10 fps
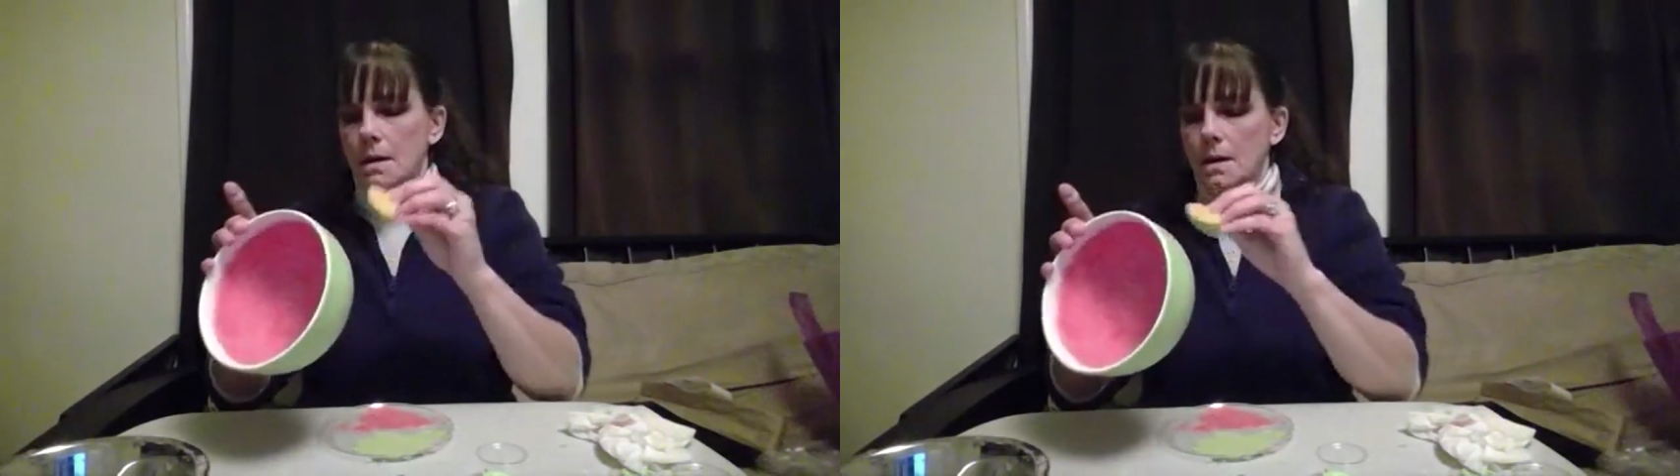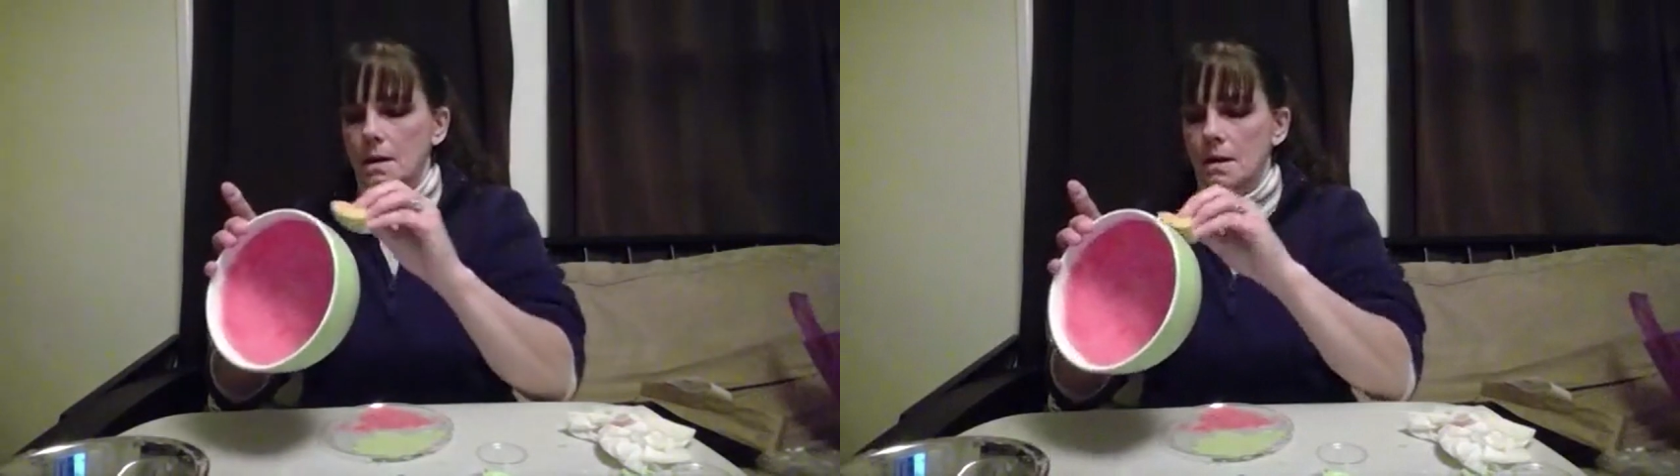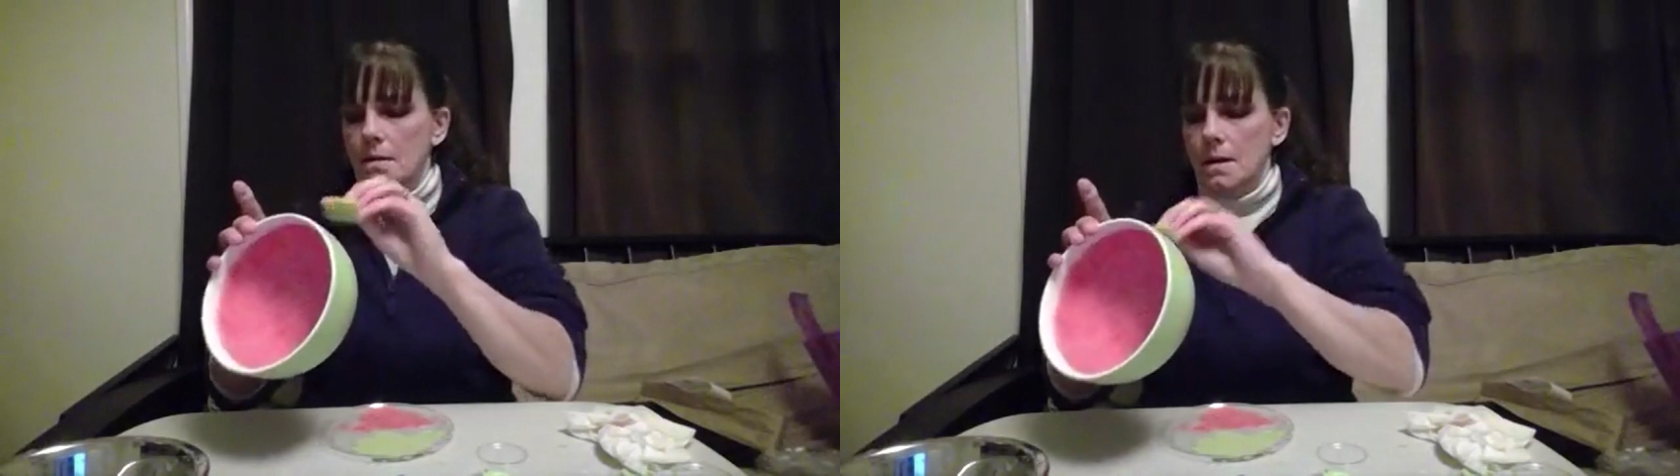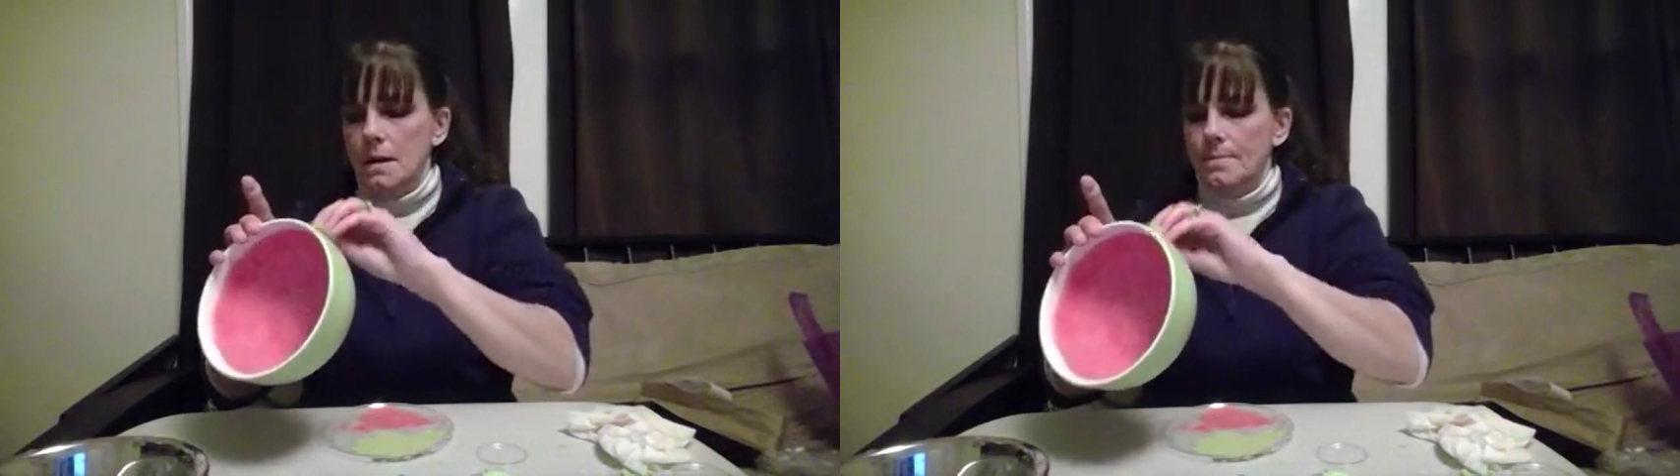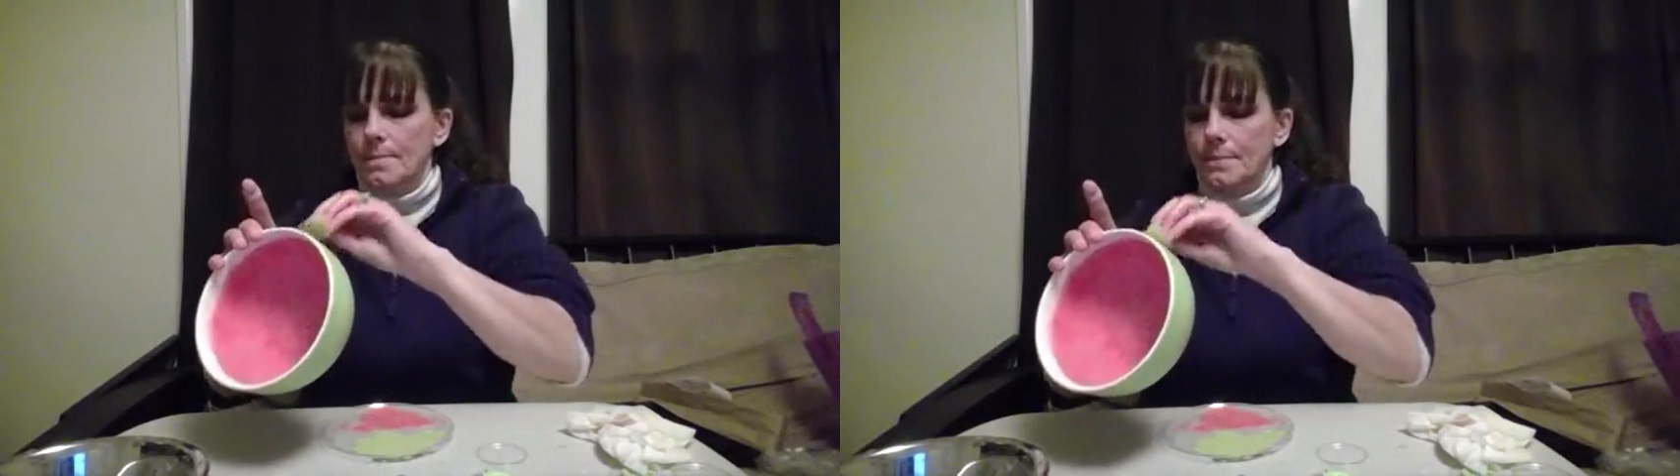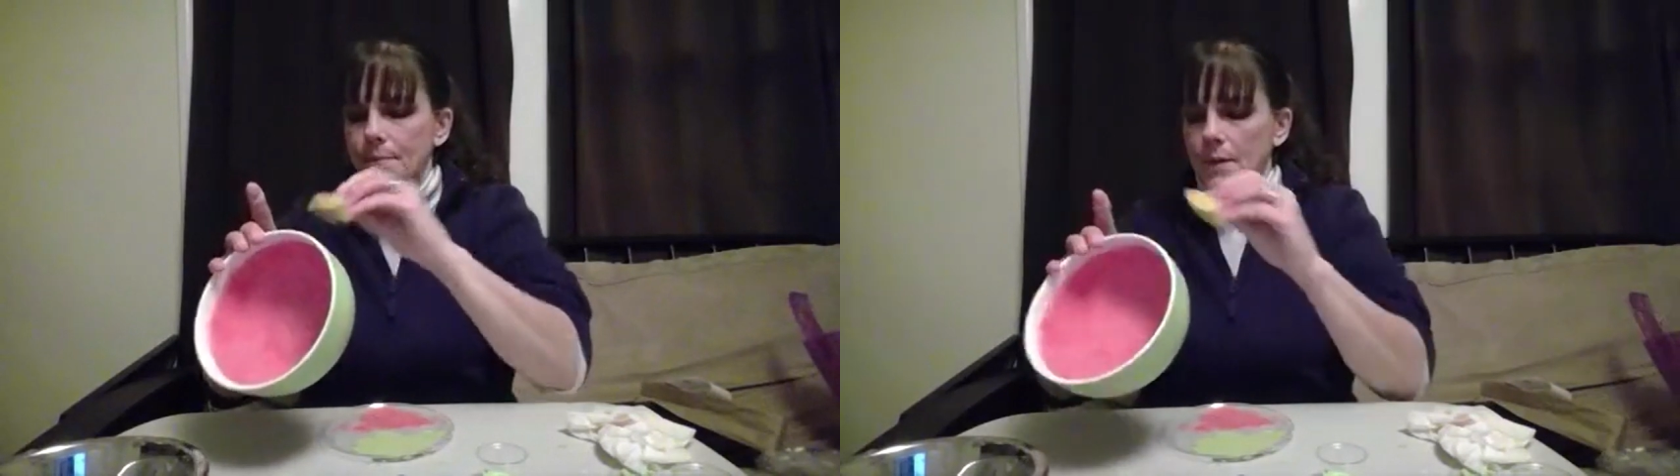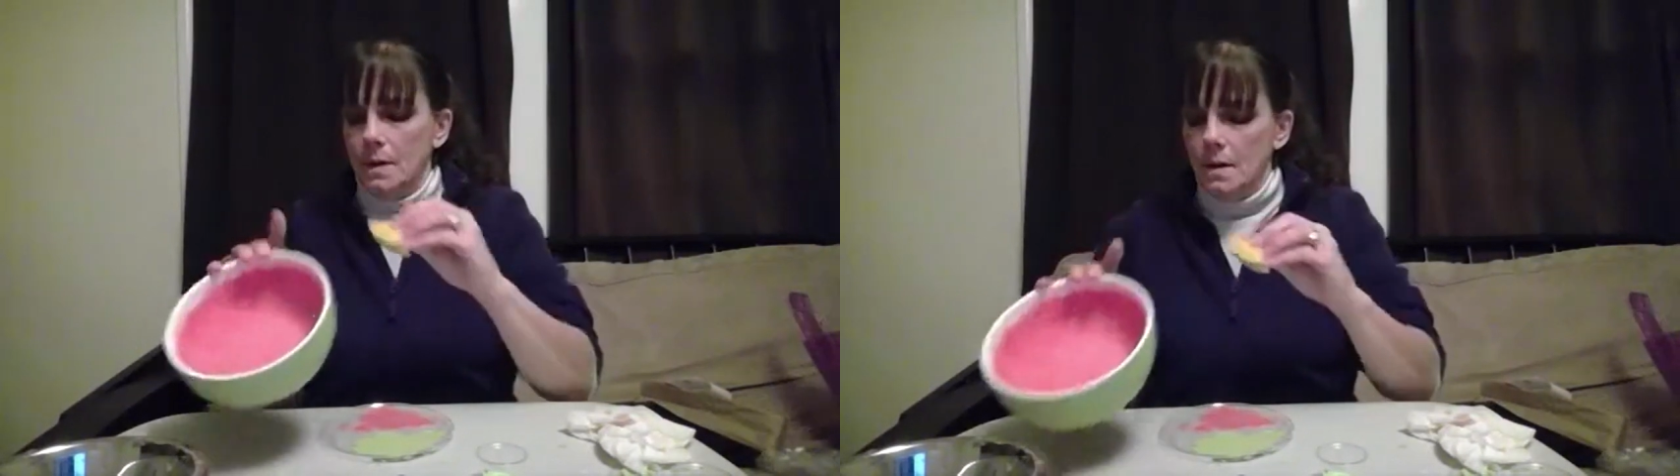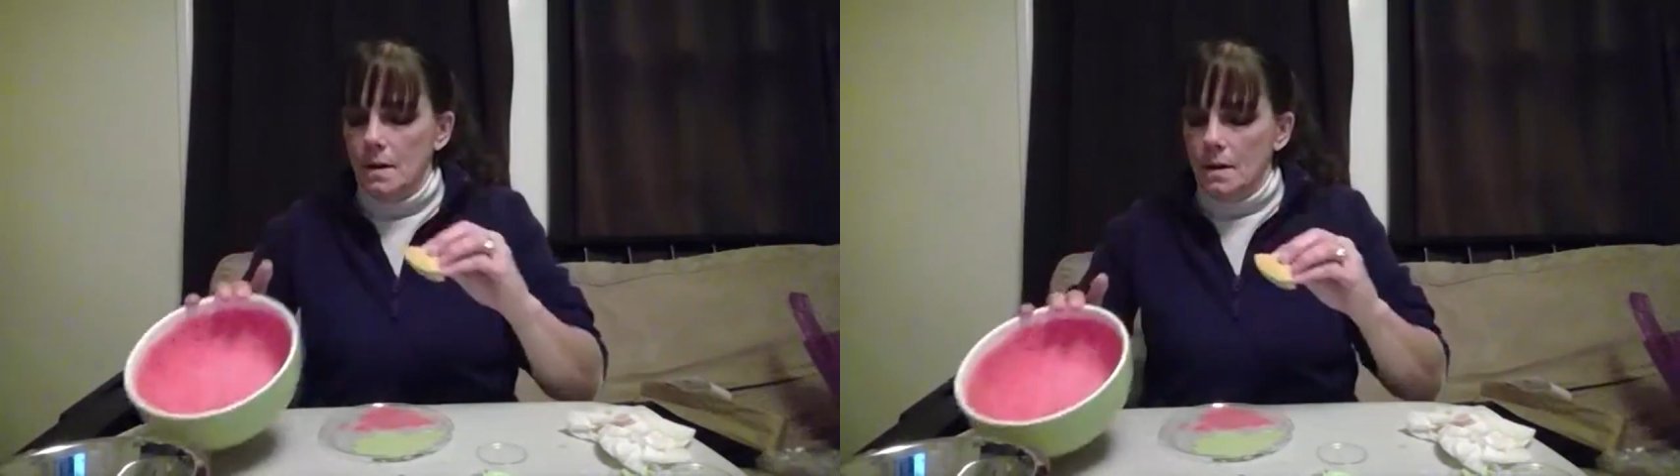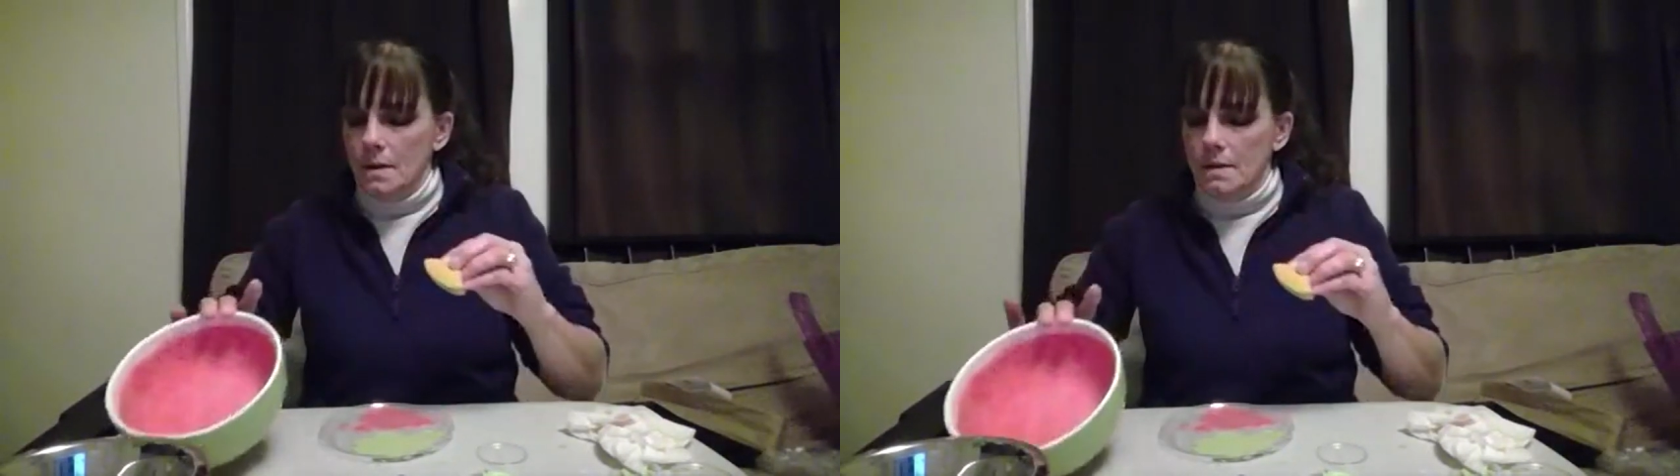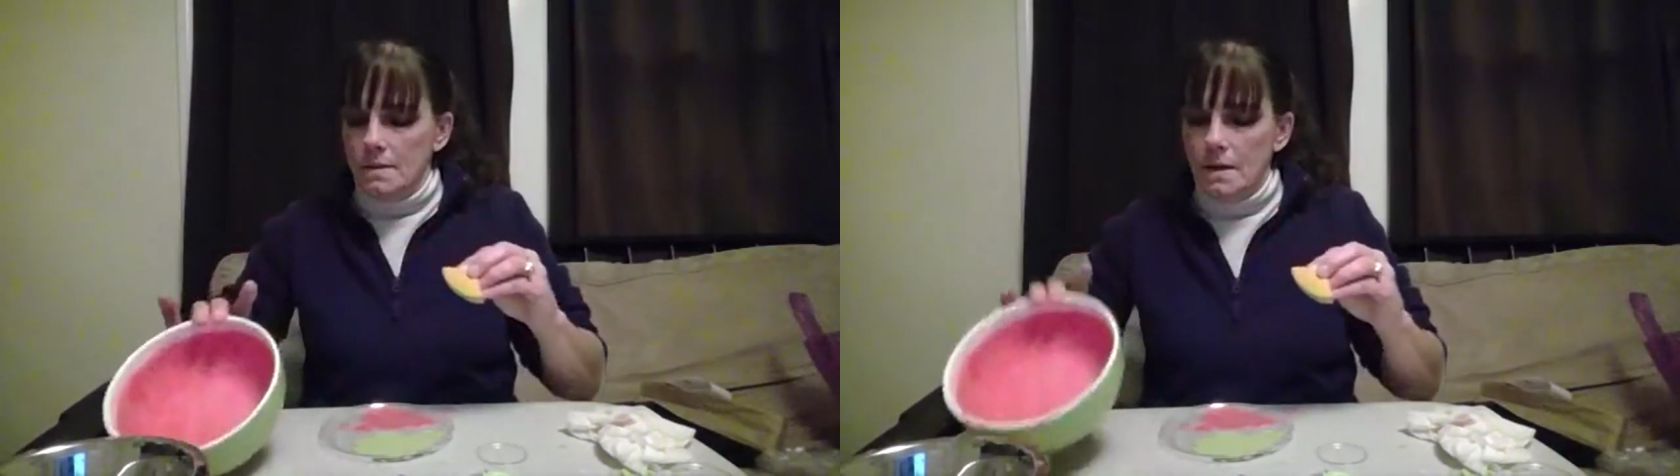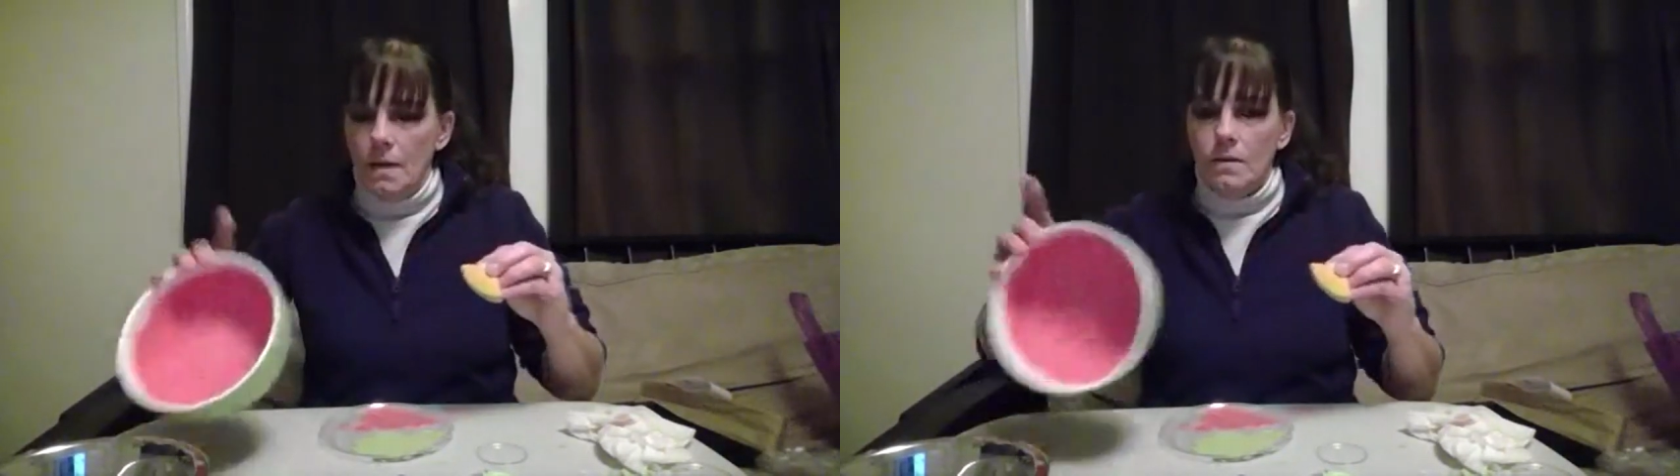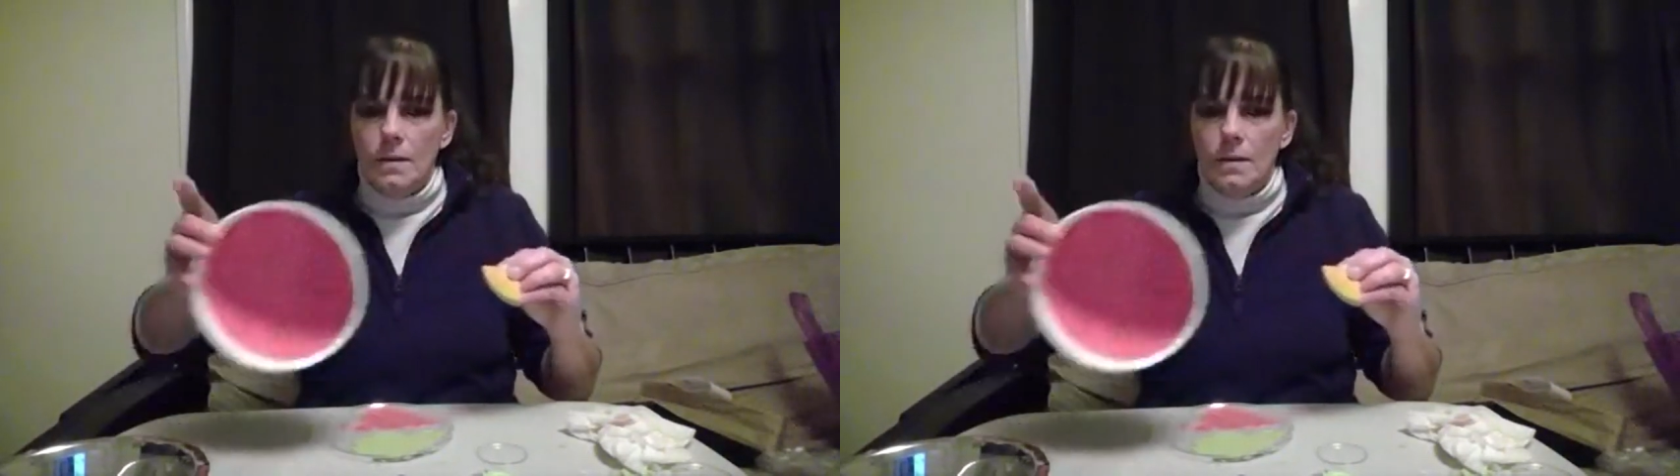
All right, so